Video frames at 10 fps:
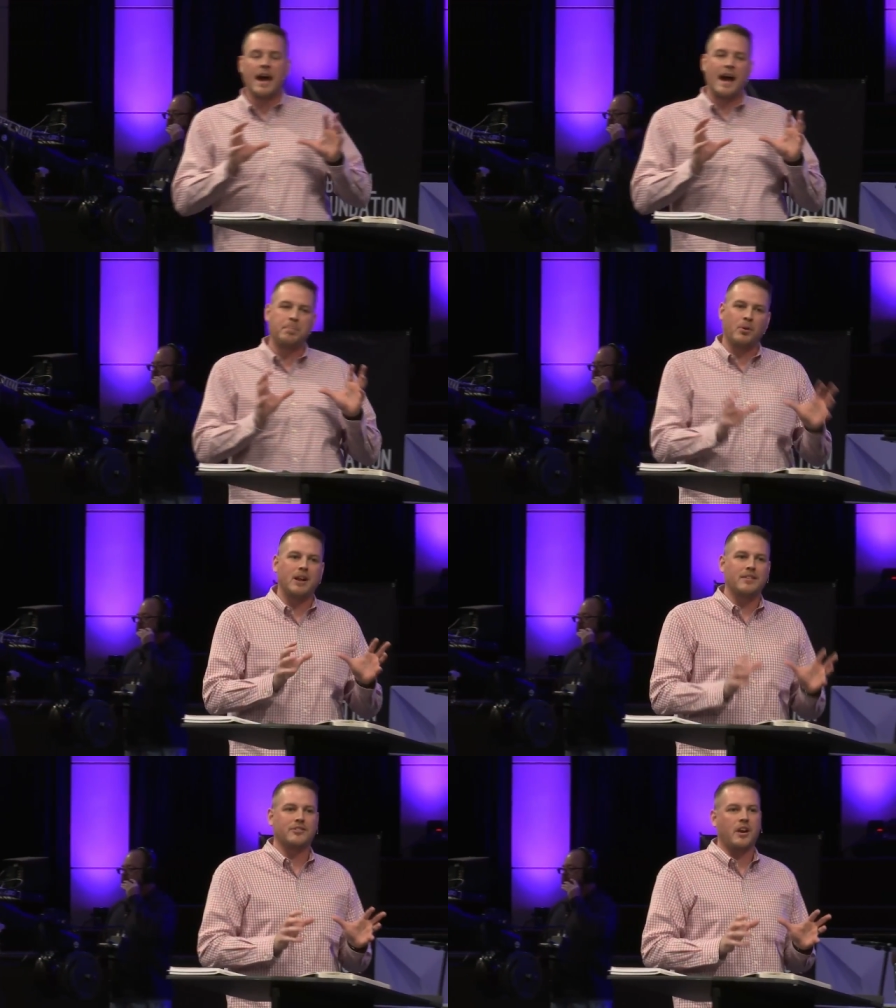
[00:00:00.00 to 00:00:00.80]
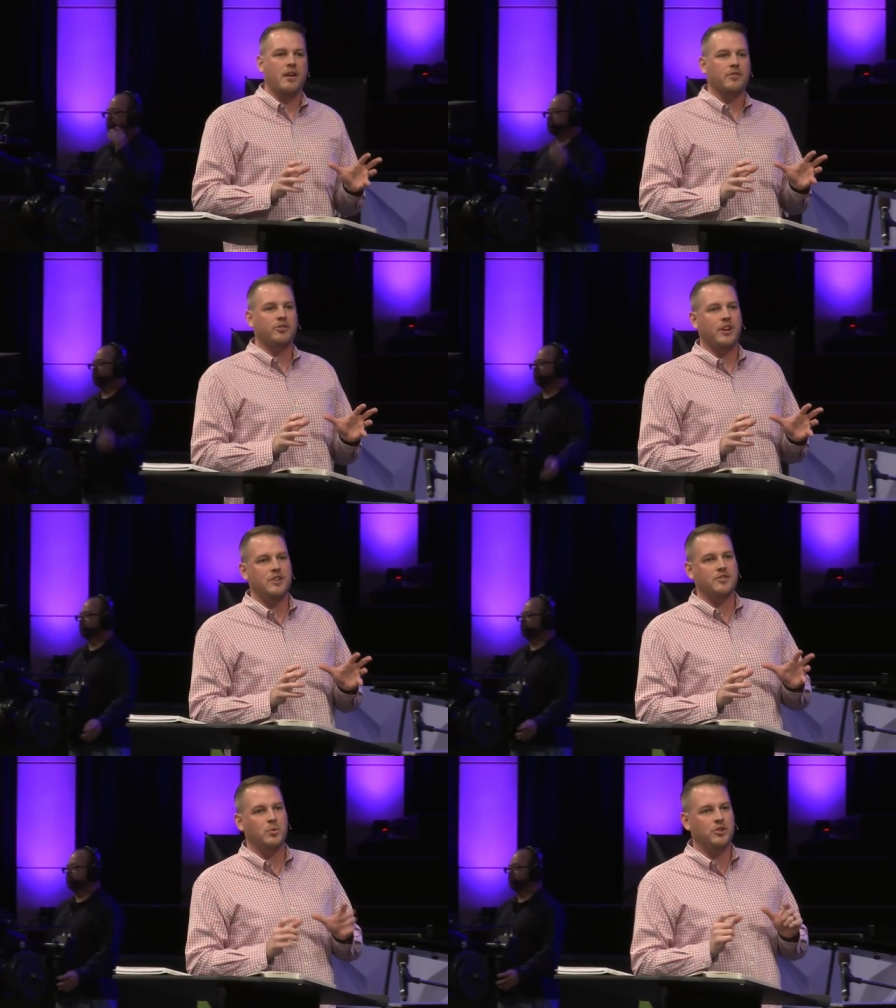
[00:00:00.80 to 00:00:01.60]
I pray this
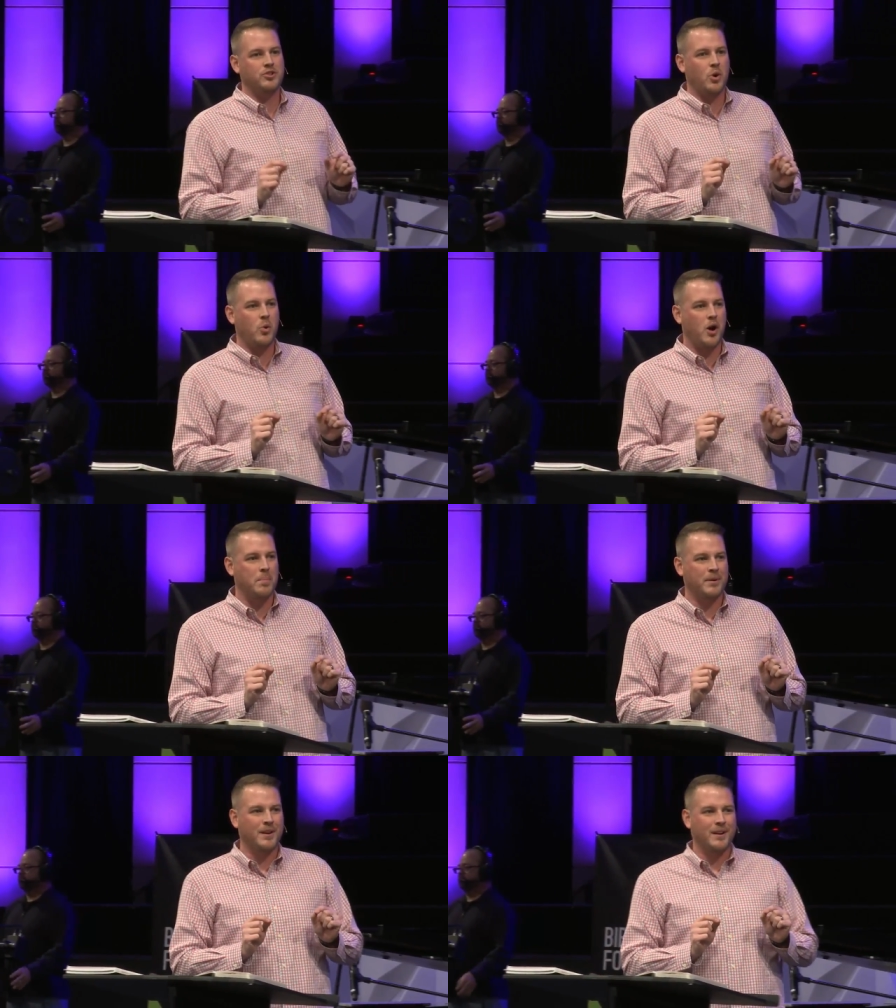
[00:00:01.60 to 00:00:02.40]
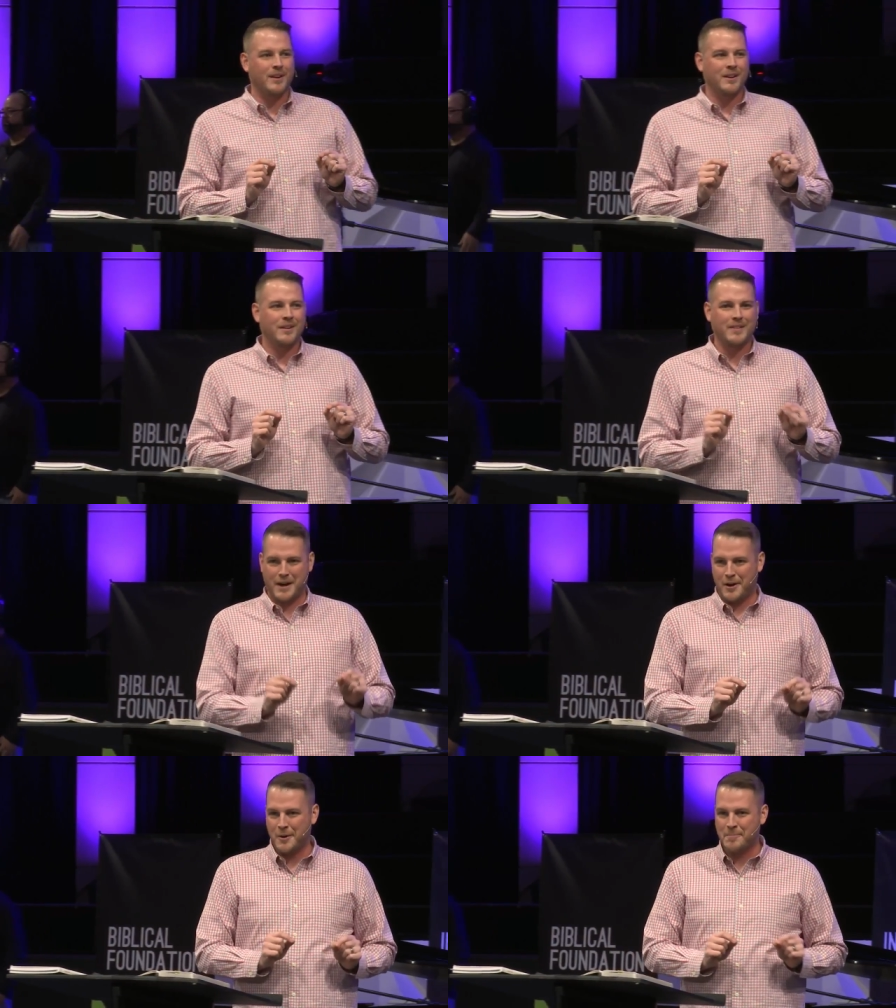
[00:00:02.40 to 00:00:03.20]
conversation would show up
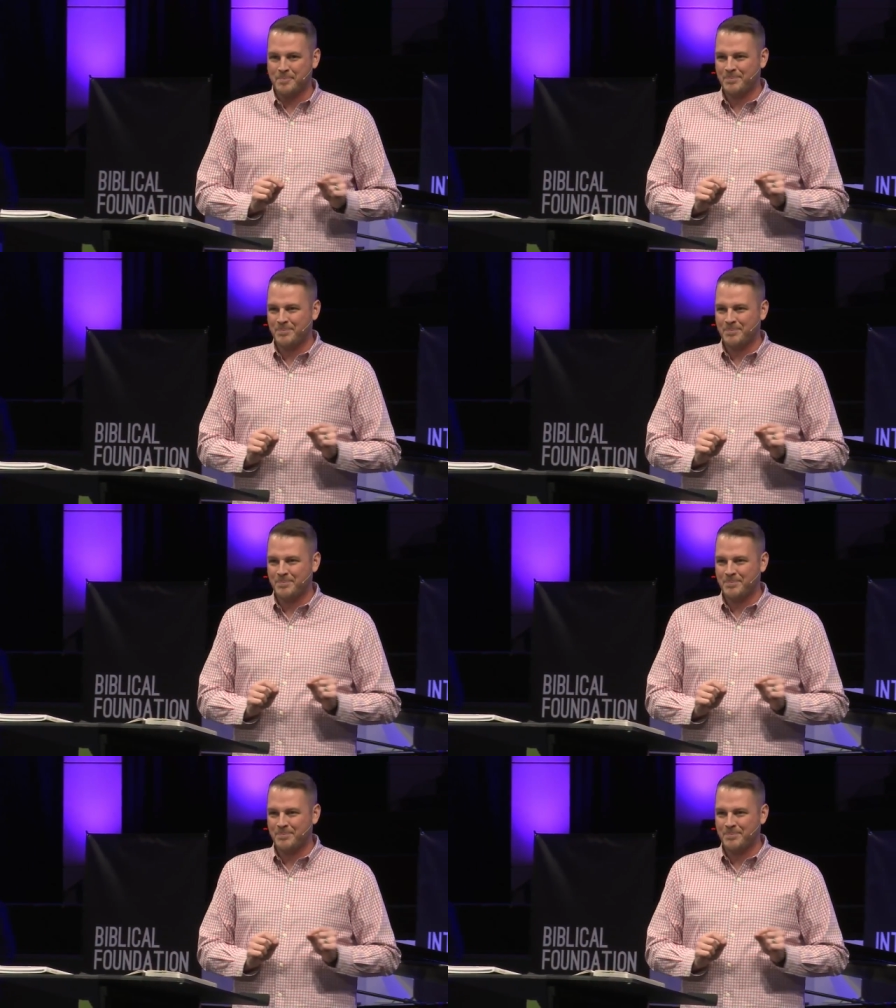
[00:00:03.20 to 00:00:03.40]
there.